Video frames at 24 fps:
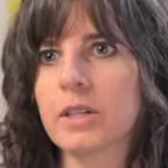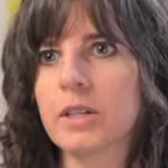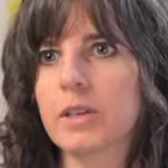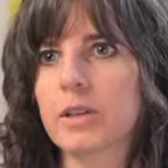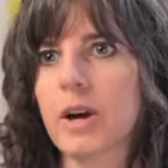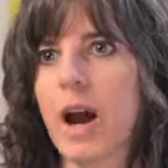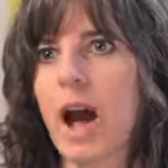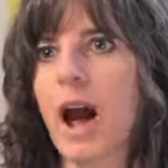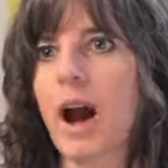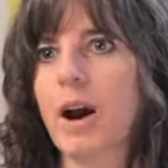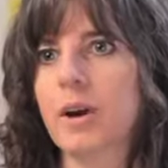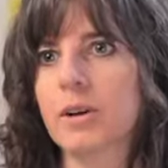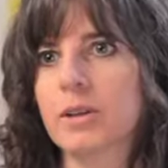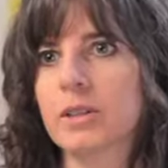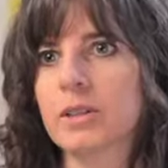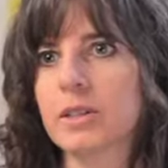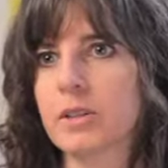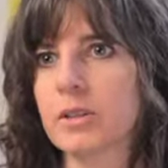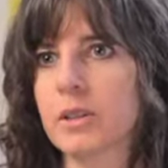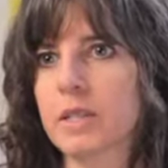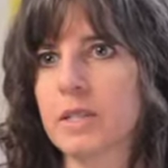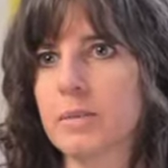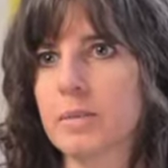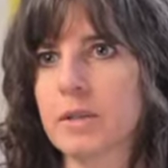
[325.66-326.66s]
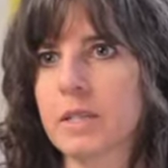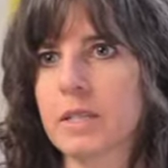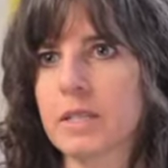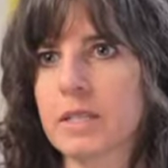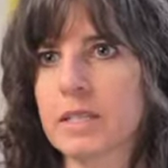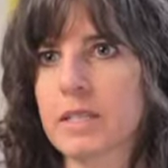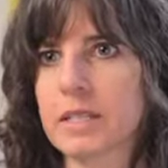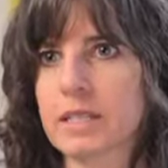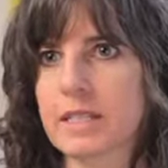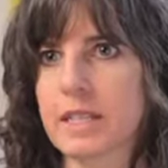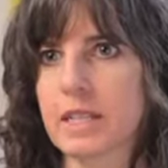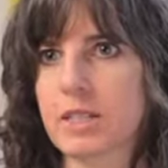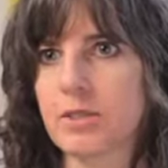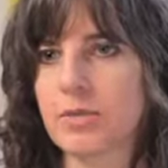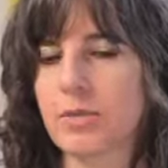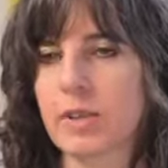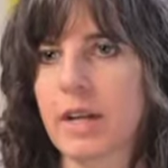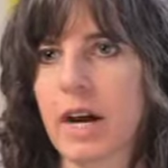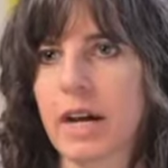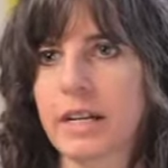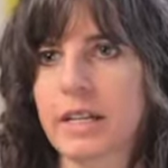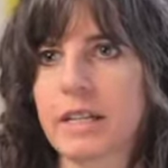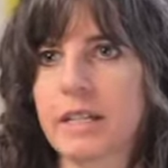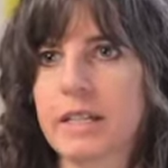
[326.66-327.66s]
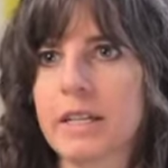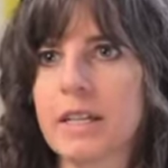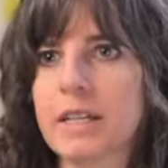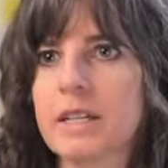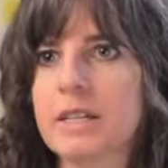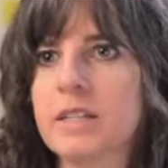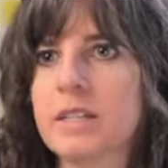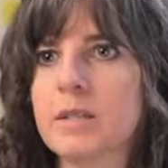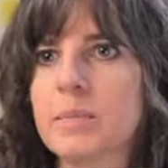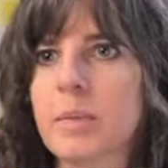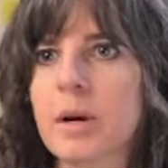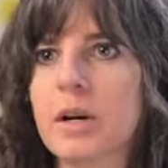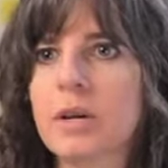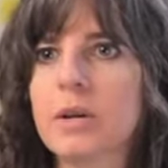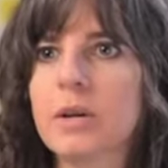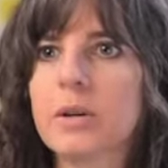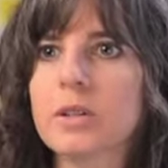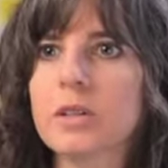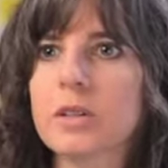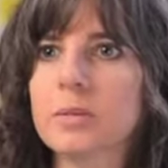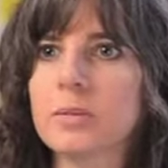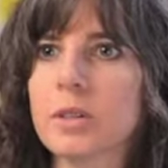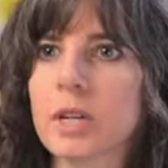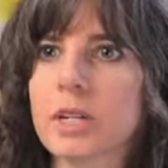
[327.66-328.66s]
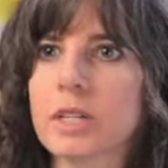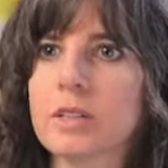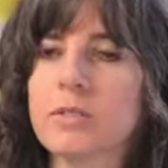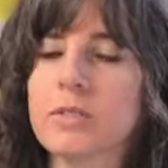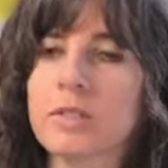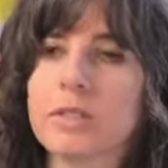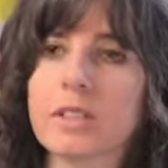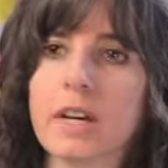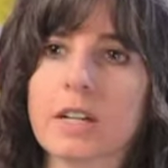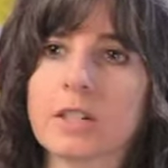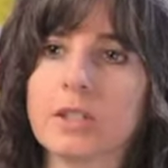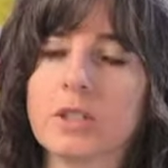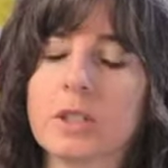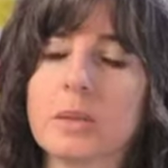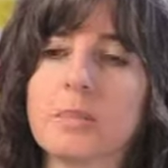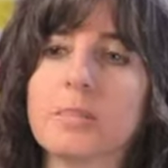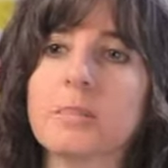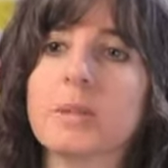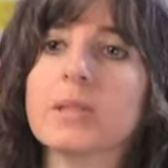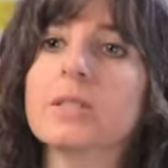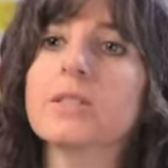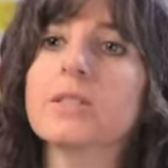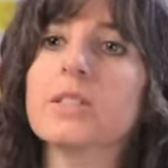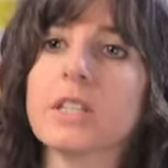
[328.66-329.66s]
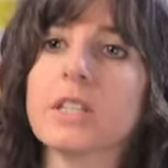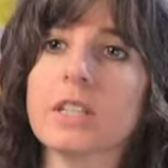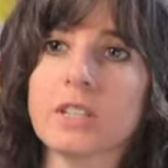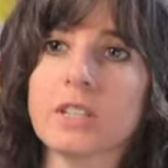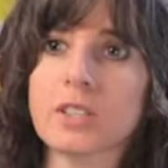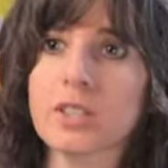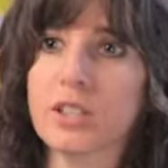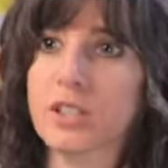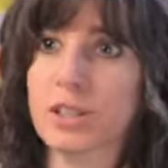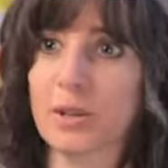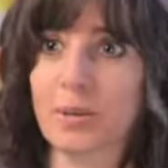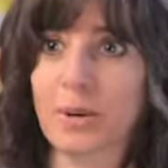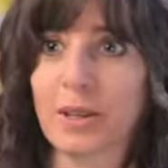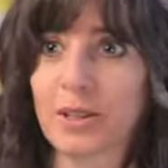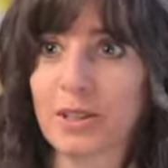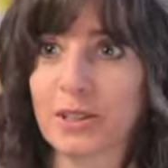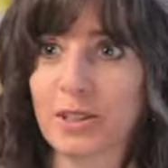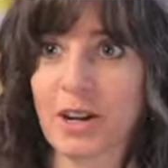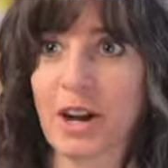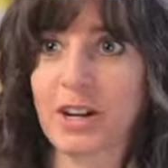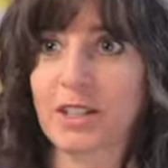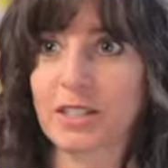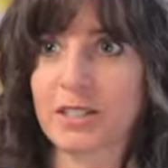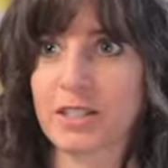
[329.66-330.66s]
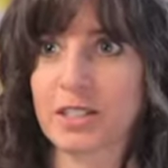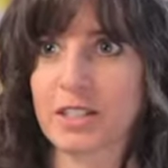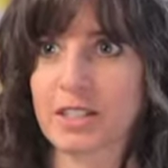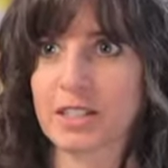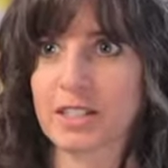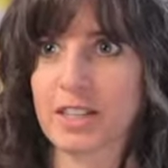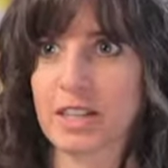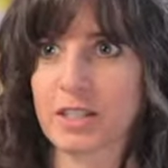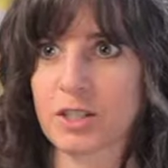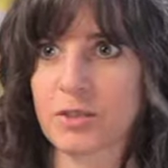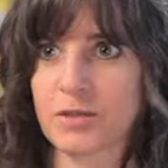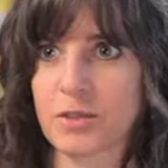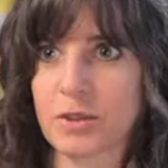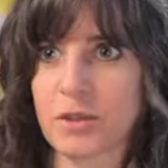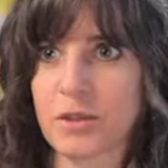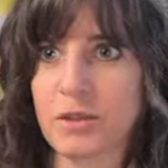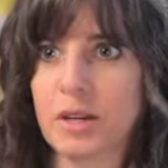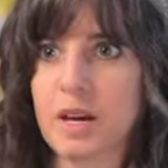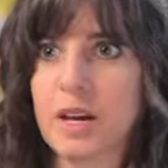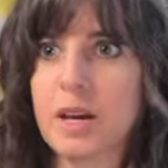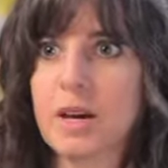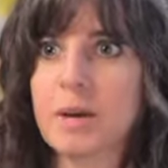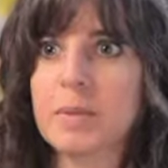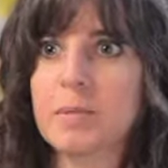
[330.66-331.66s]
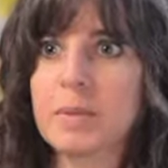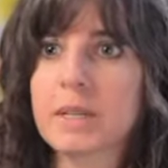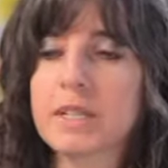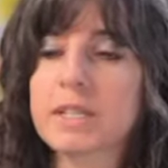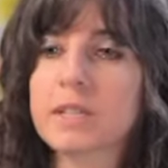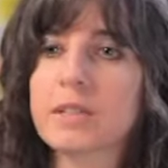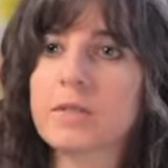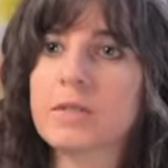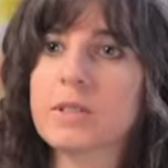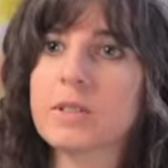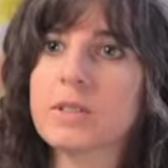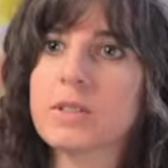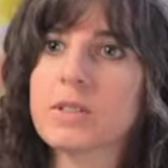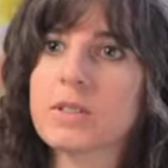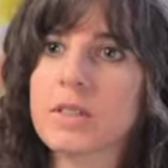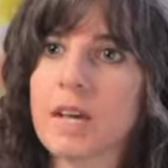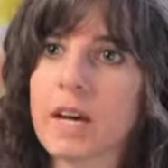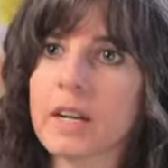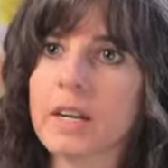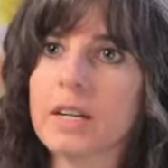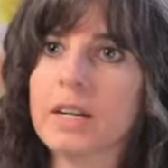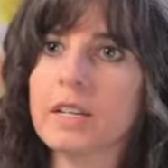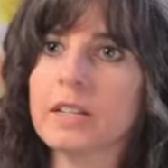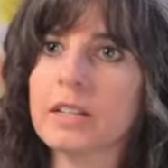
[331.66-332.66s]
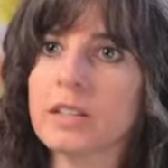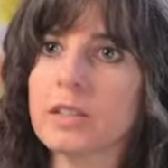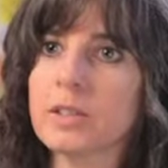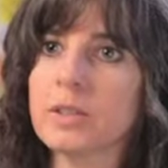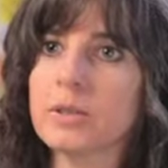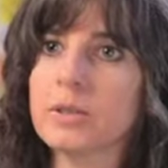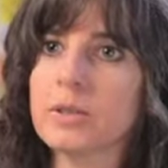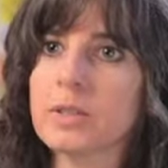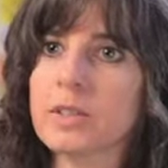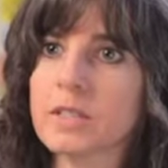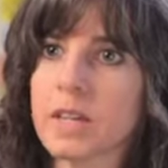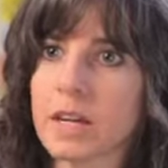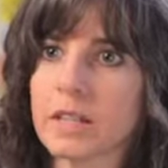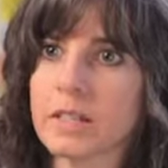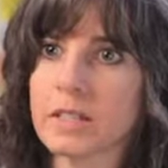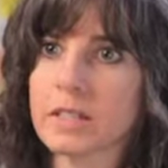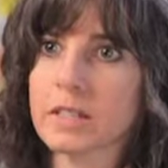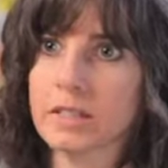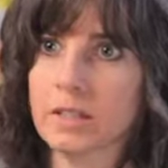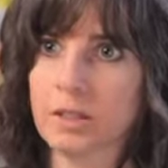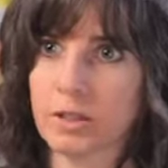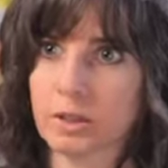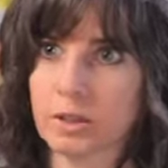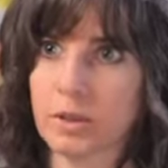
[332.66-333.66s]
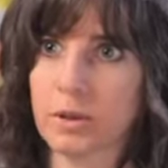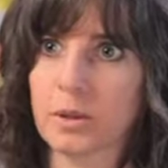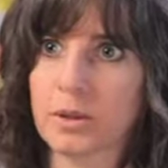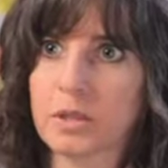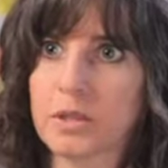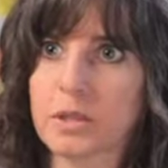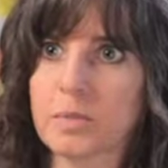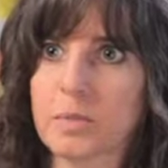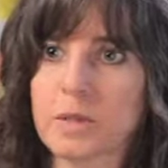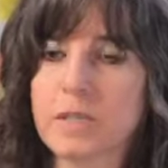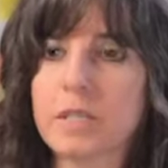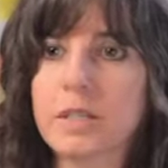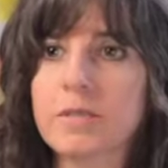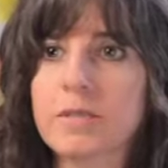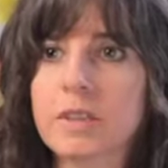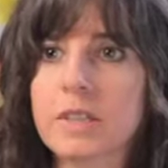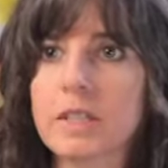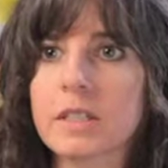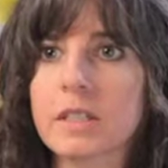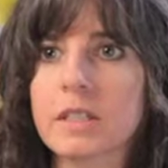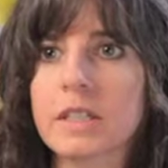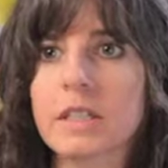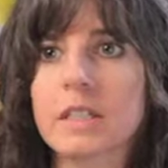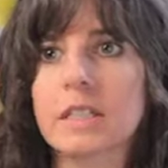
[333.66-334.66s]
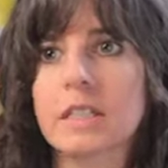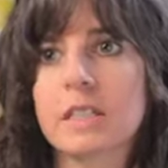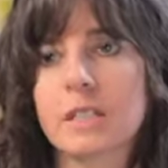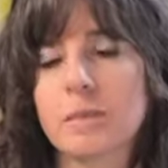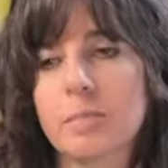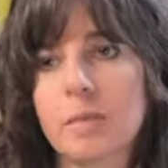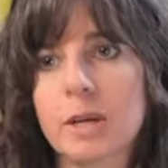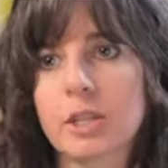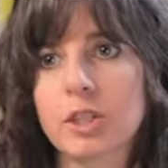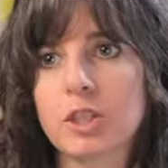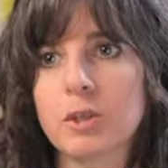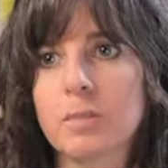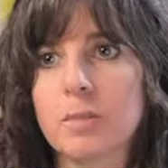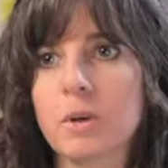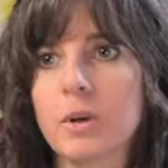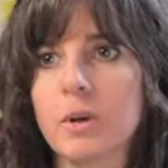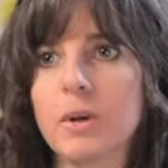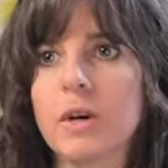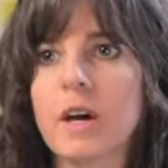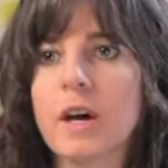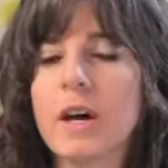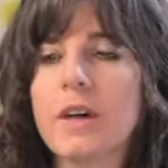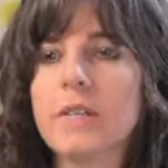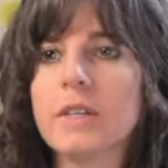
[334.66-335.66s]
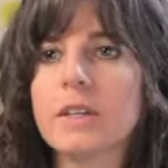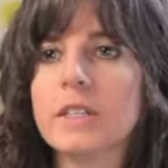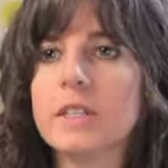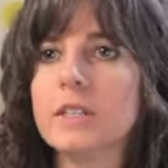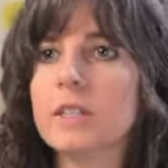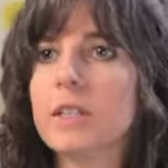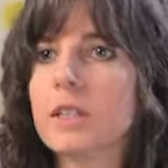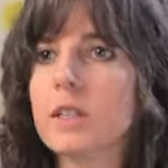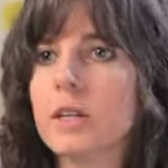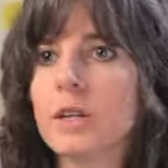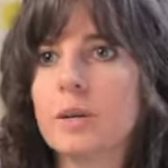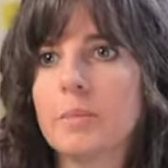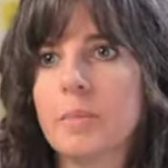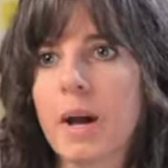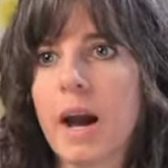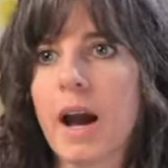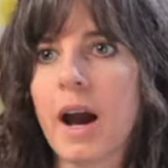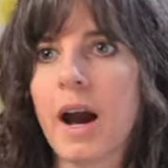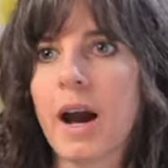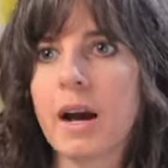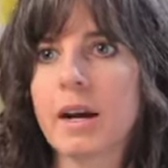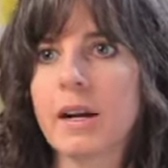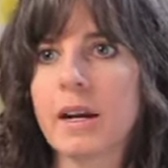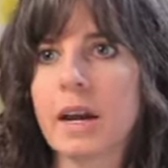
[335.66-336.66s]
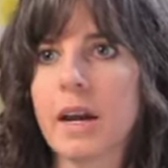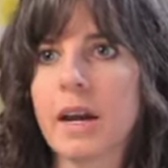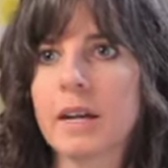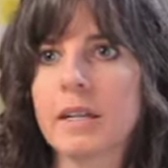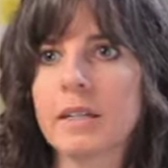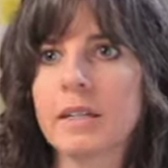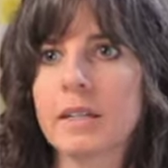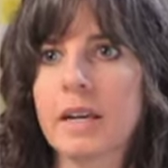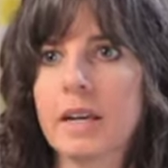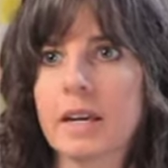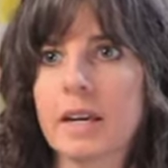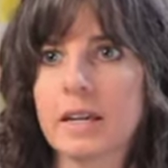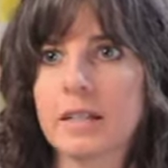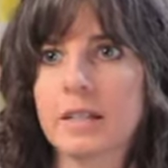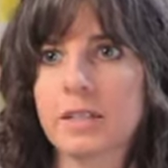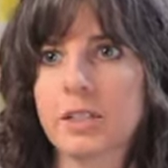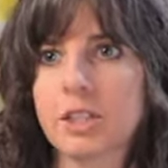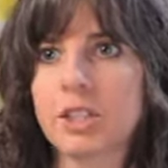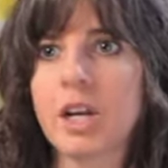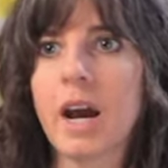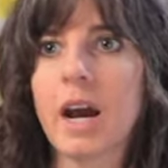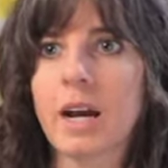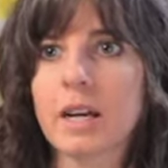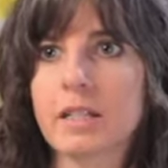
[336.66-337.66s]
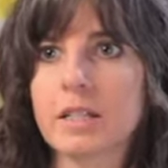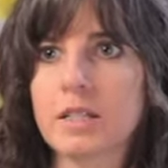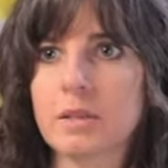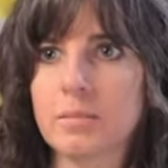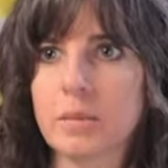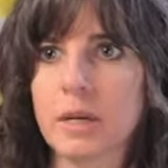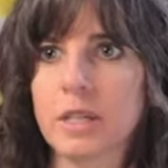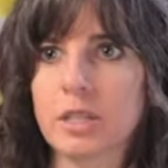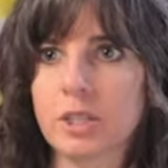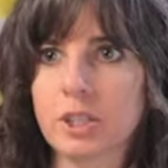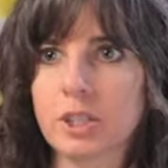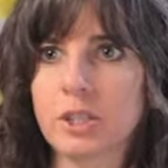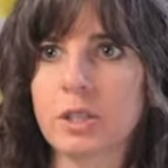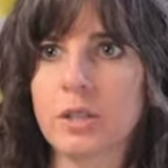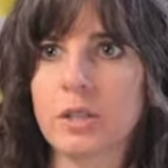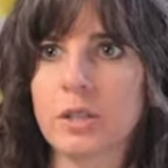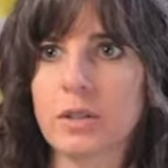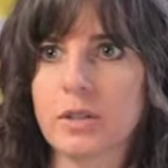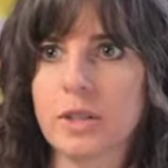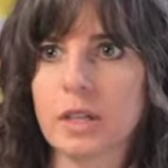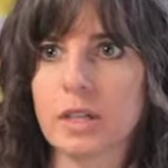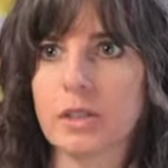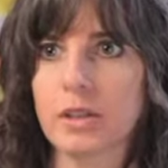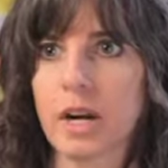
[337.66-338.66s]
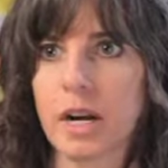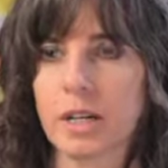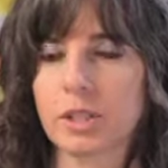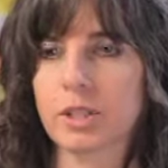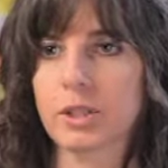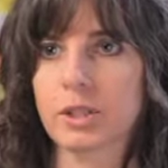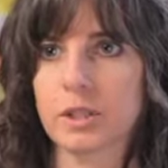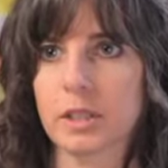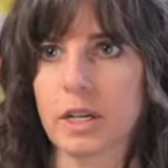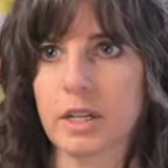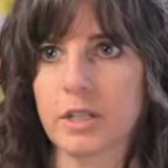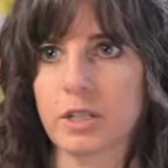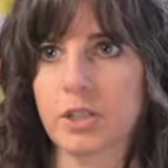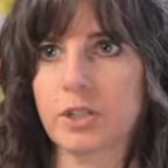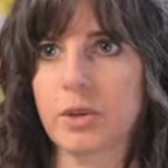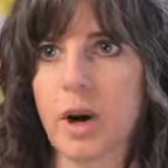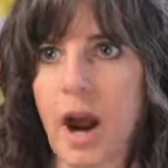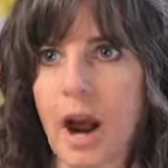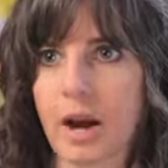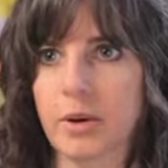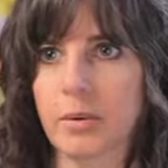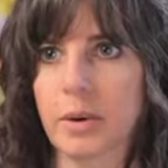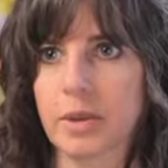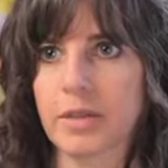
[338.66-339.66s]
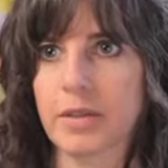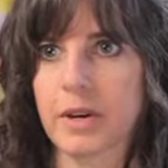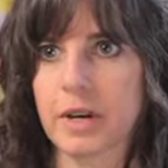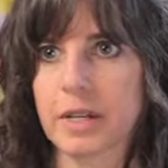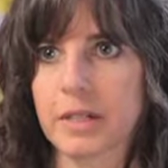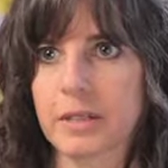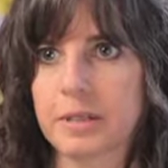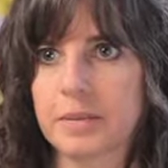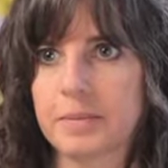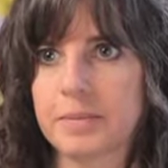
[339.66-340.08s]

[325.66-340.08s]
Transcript: to know how you're going to be successful at it, a SMART goal or objective is actually built in to know whether or not you're successful. Because if you set it and you set your goal specifically and it's measurable, then you can go back and check to make sure that you're actually on track with it.